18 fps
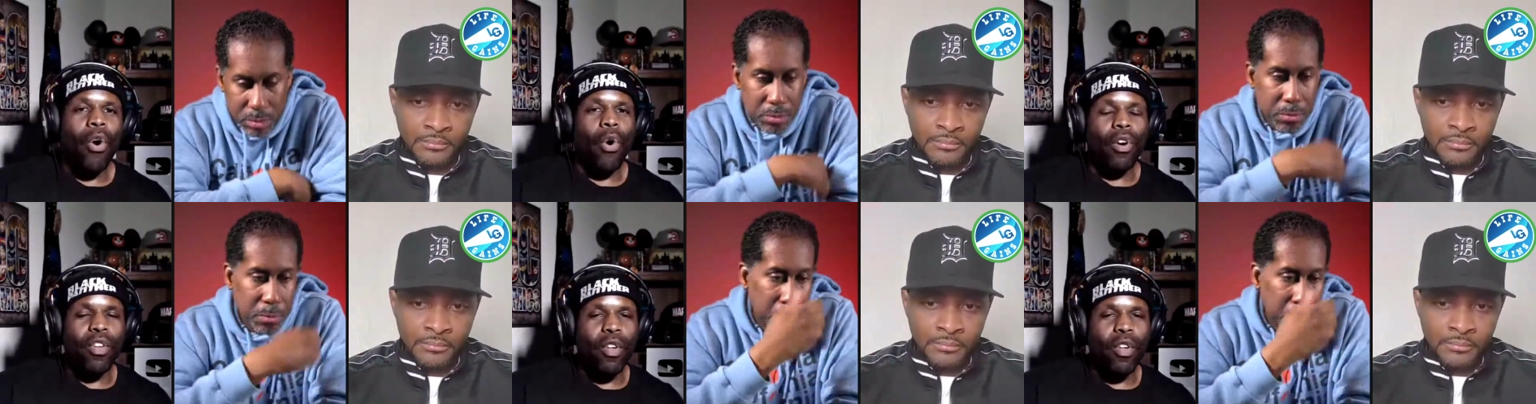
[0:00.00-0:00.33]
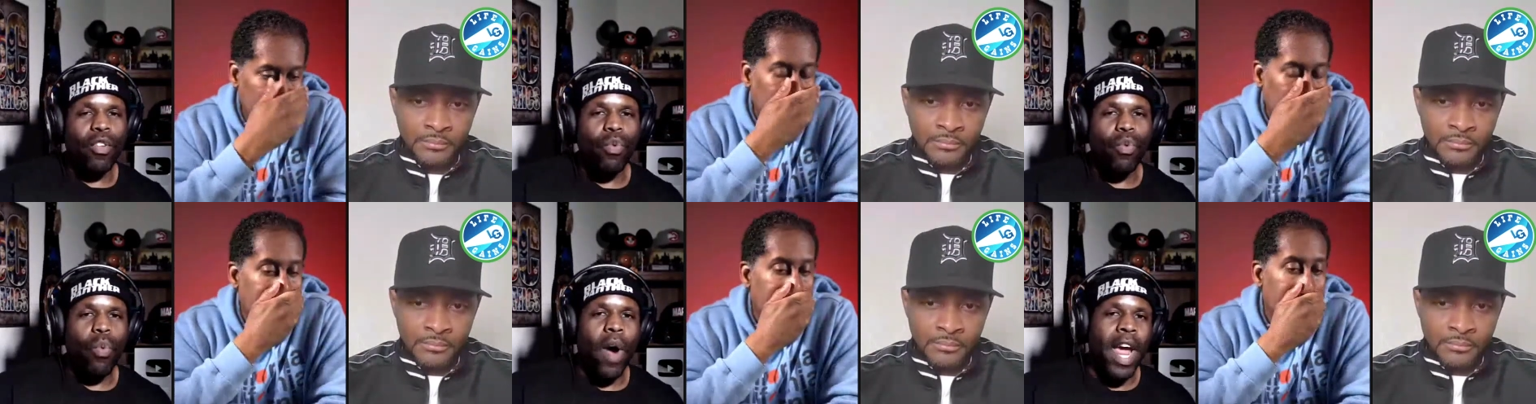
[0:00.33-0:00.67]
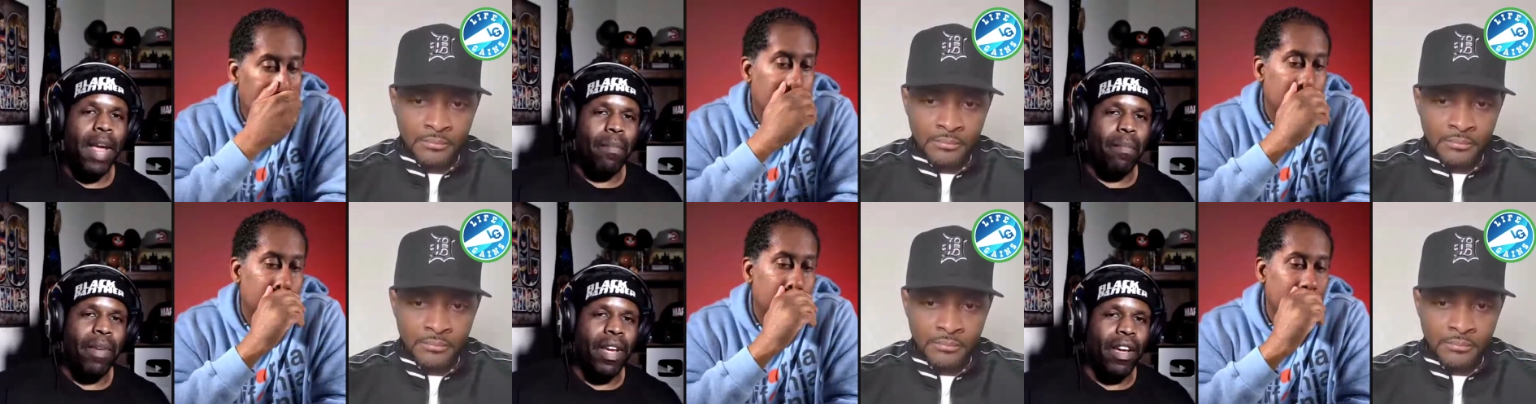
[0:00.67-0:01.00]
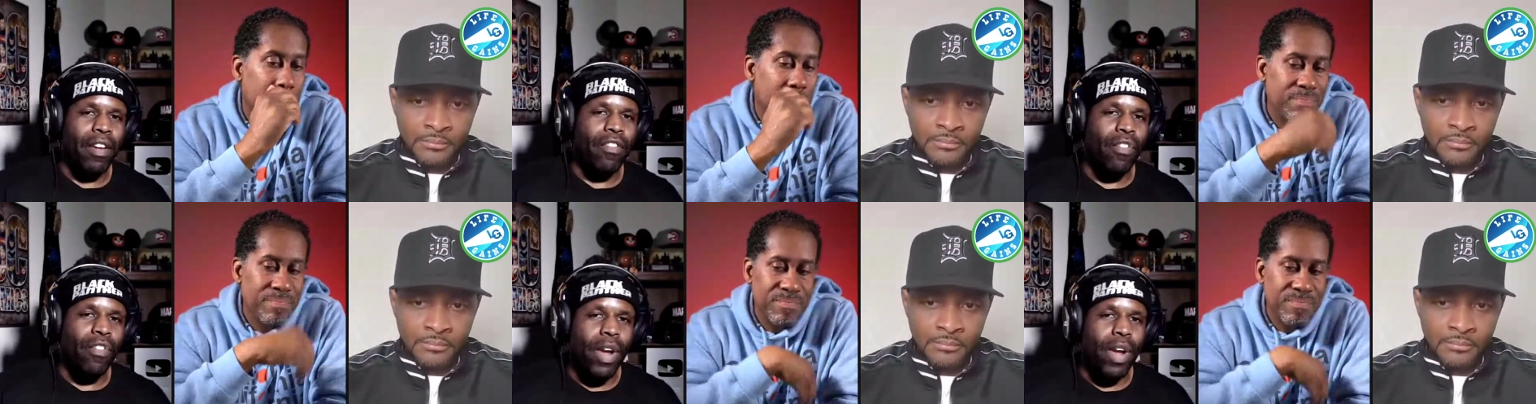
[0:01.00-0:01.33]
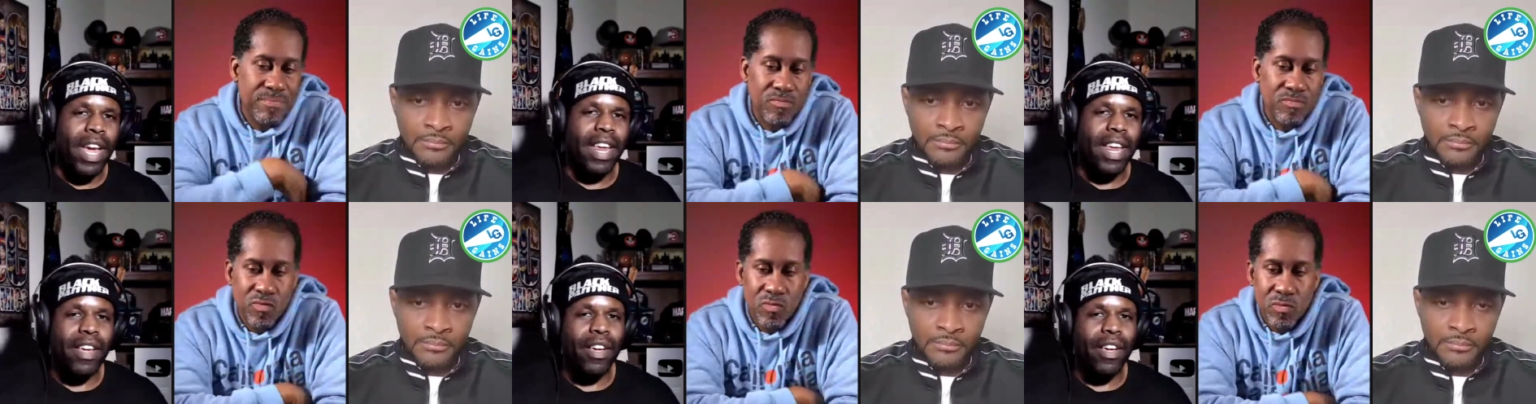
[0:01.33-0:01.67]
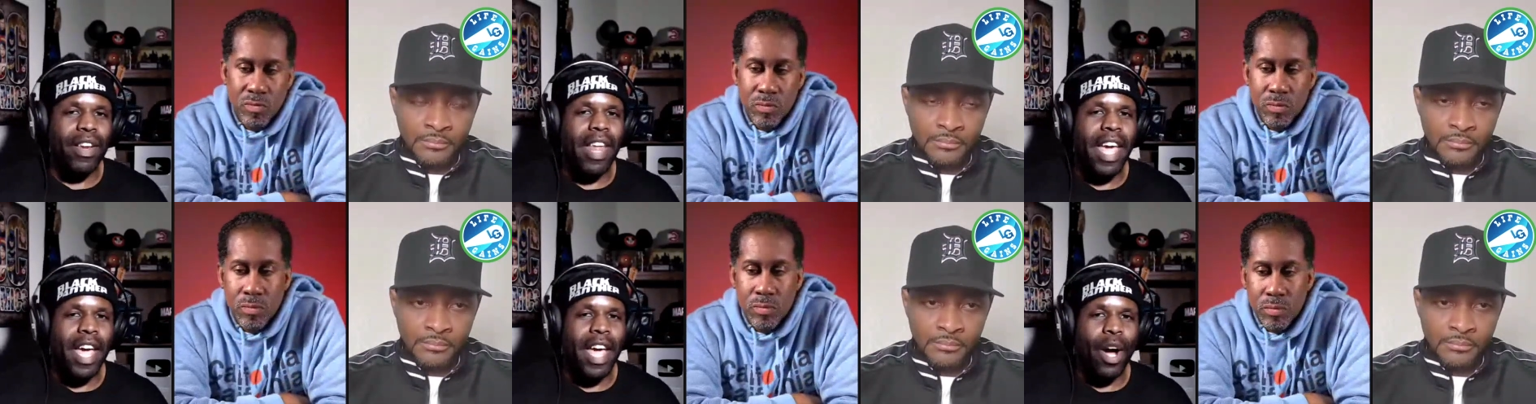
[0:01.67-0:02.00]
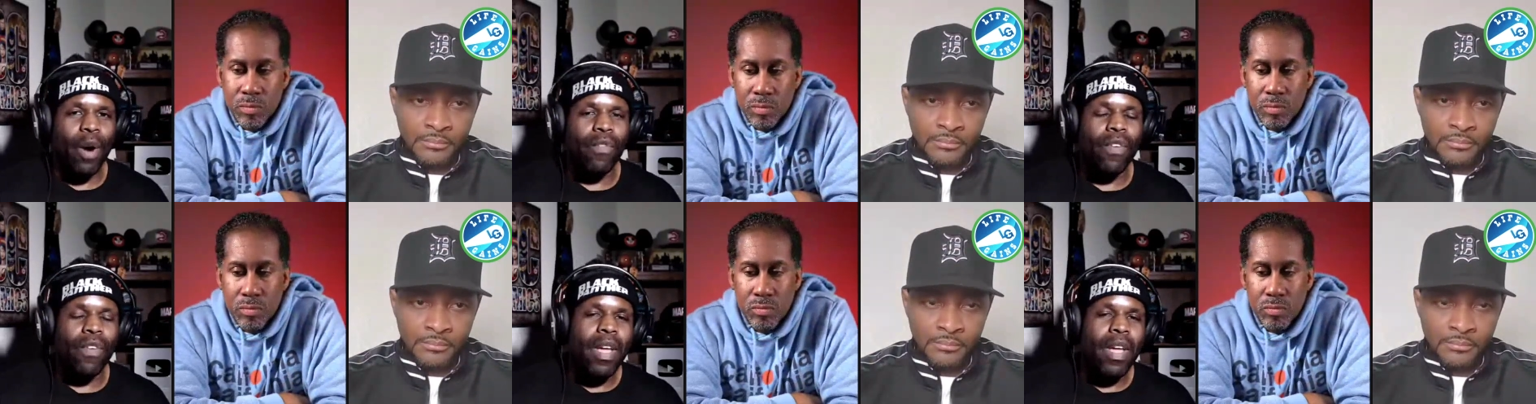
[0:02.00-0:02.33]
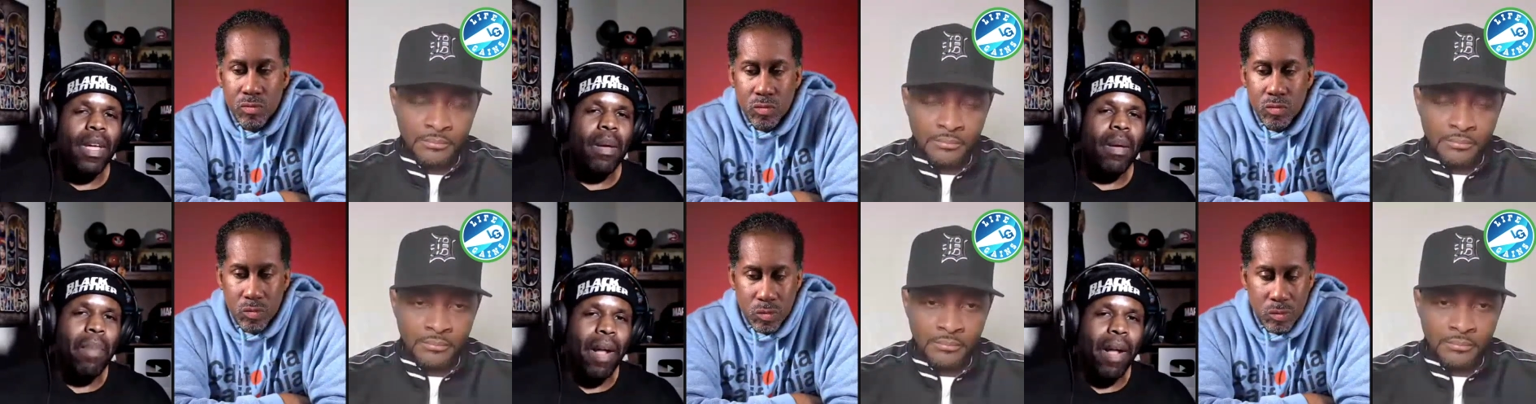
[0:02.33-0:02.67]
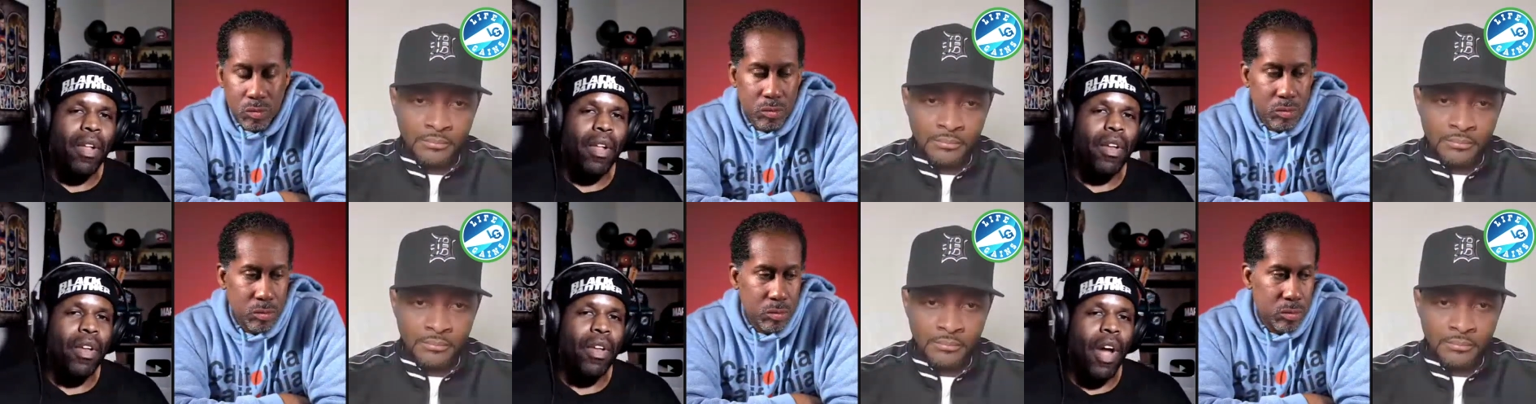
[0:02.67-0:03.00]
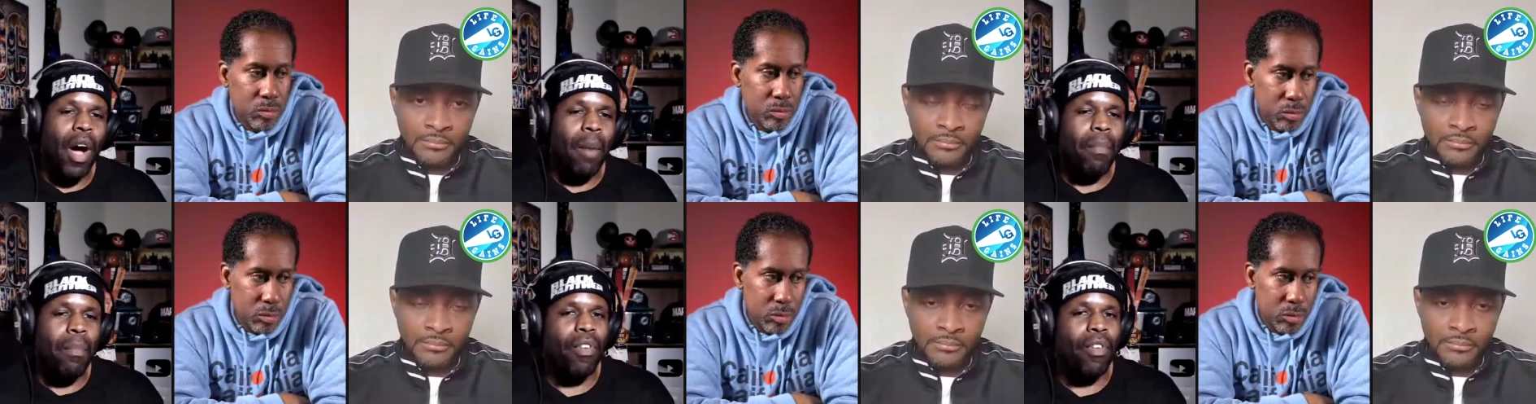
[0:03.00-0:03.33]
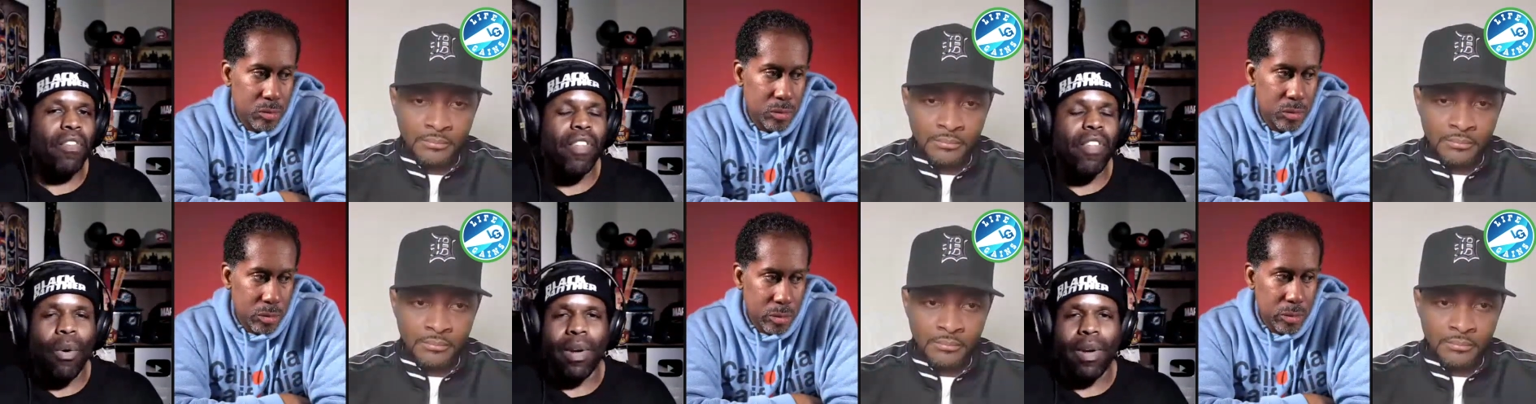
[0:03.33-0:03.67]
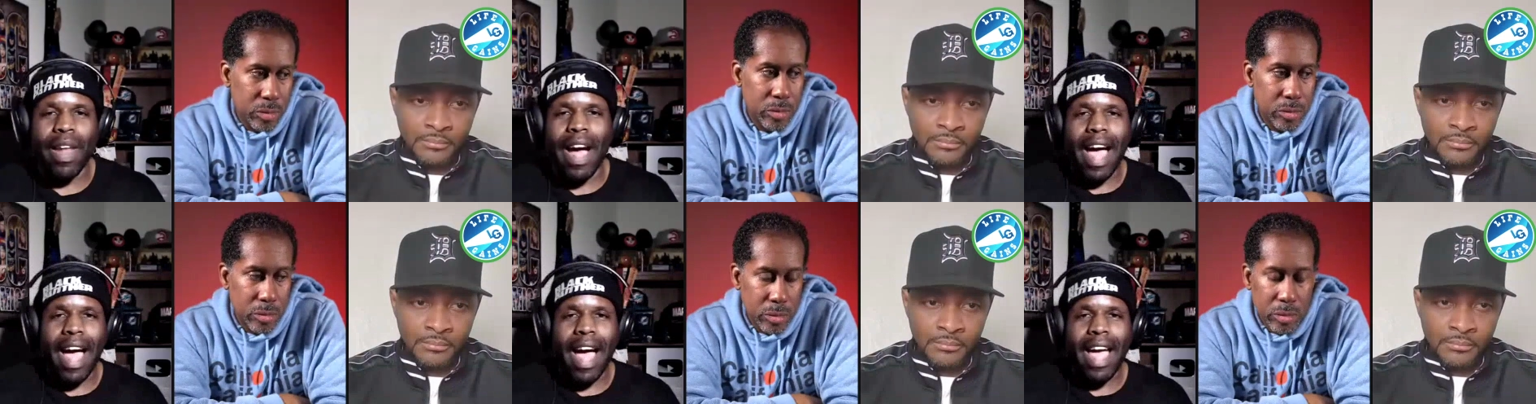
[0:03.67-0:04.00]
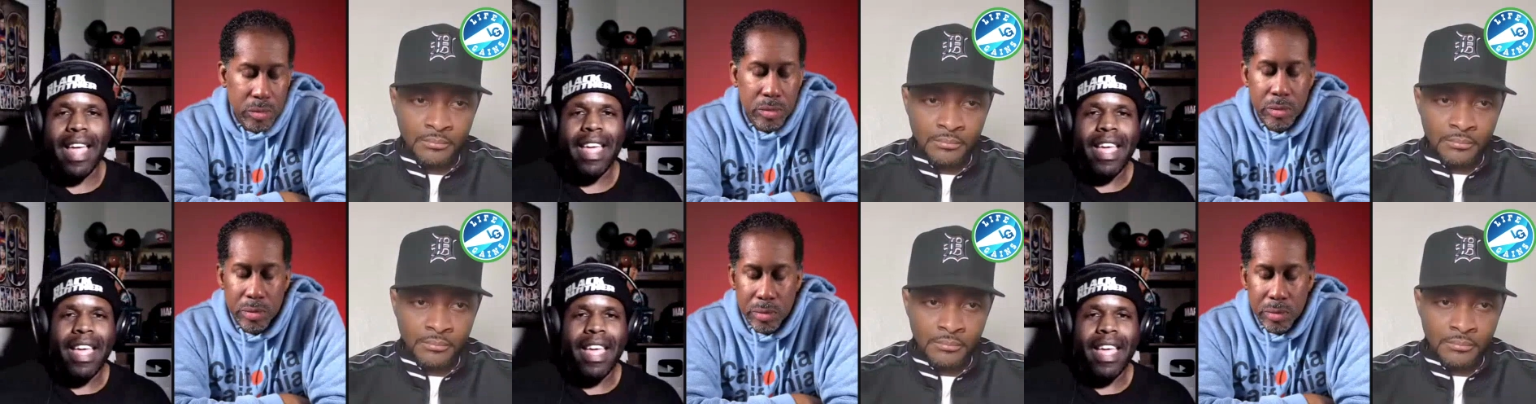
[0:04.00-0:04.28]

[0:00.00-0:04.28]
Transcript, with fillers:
Speaker 1: Or do you wait because you're in good health? But the numbers don't lie.